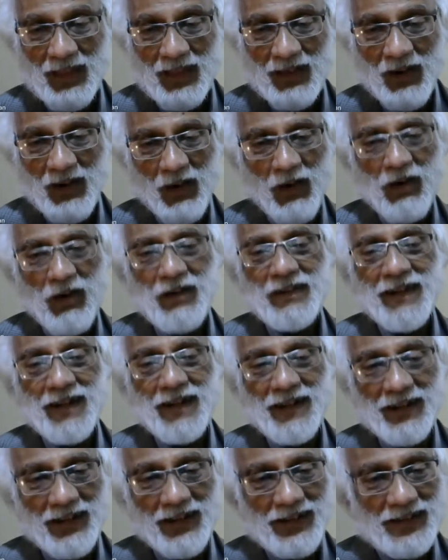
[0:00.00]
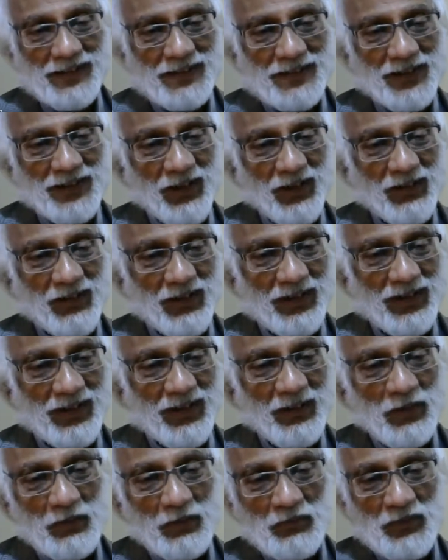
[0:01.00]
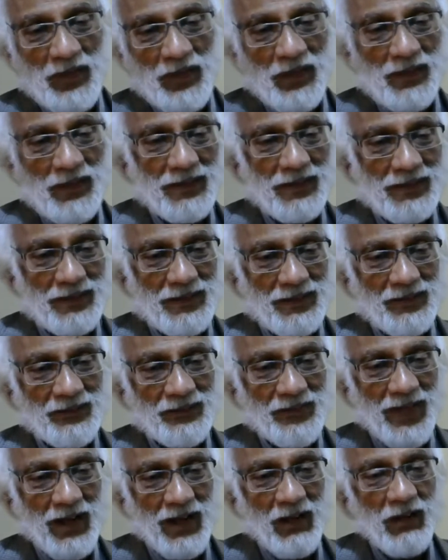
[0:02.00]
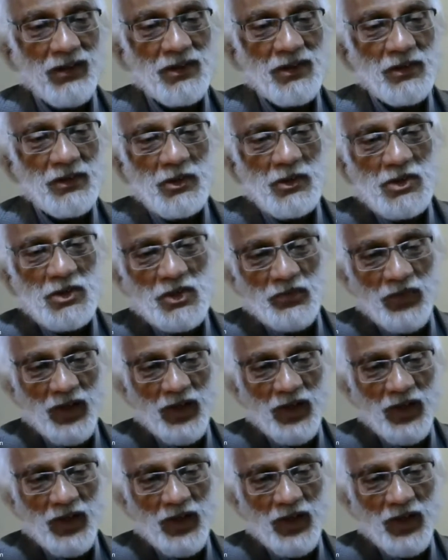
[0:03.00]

All the drugs are, you know, uh, they're all used for